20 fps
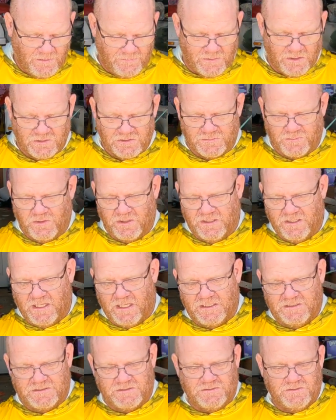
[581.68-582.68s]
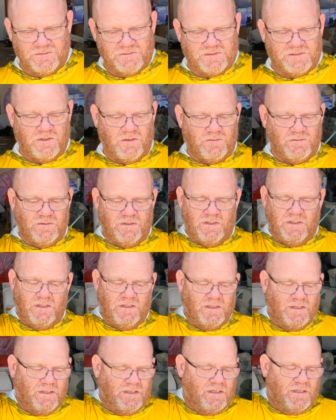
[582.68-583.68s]
Those are pretty nice too. So
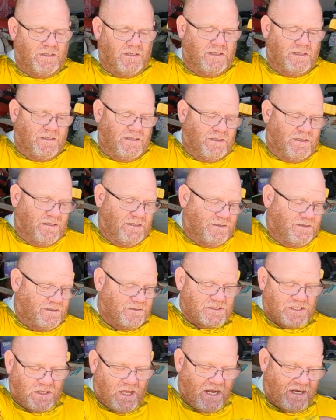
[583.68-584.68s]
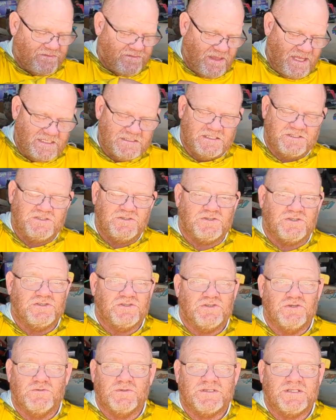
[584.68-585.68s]
there's a lot of things that you can
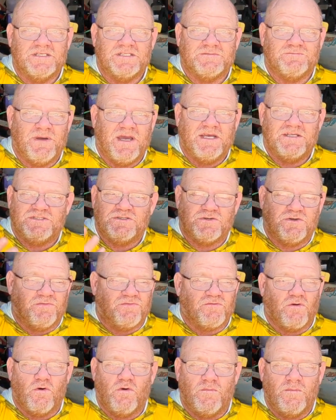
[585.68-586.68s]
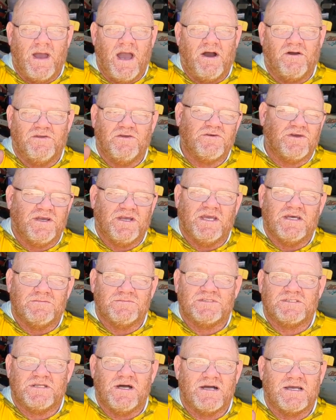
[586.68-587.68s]
do with these baits. You can throw them out, you can get them
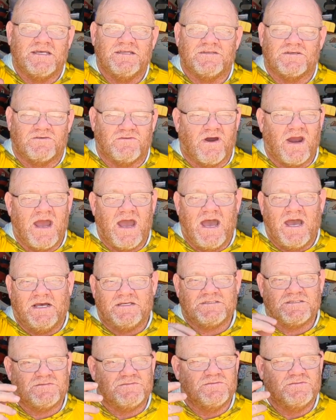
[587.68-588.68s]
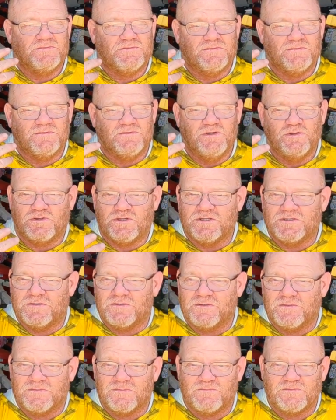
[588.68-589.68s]
stuck in the grass, you
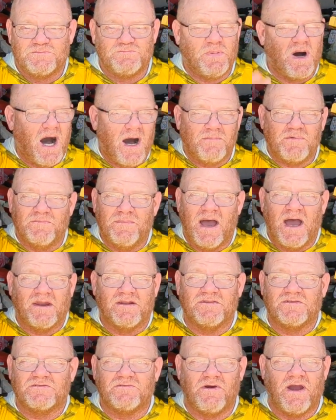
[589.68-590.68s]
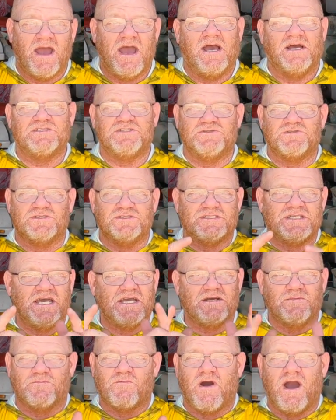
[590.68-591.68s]
can pop them out of the grass, you can
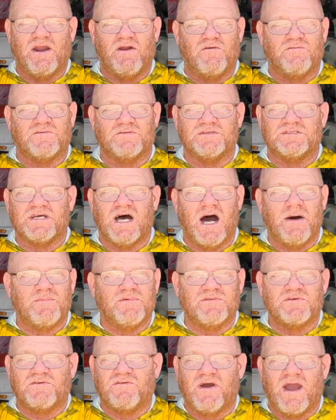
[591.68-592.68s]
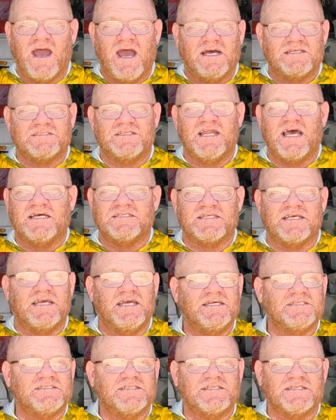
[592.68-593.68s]
take them right over the top of the grass, and as it
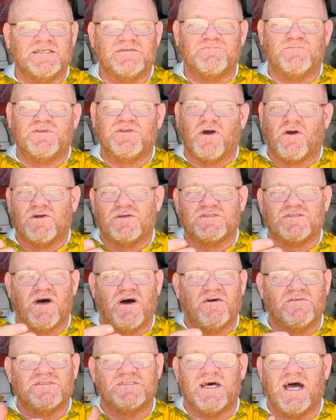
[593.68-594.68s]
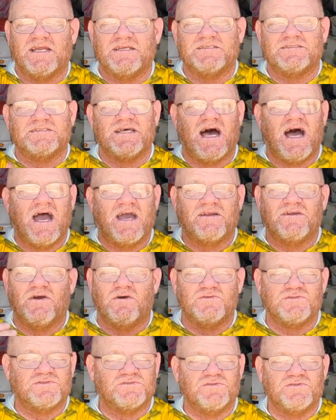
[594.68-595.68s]
hits it, it darts off side to side,
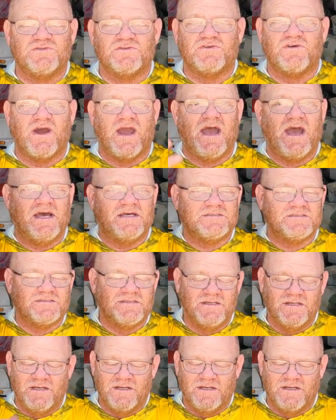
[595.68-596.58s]
goes through the grass.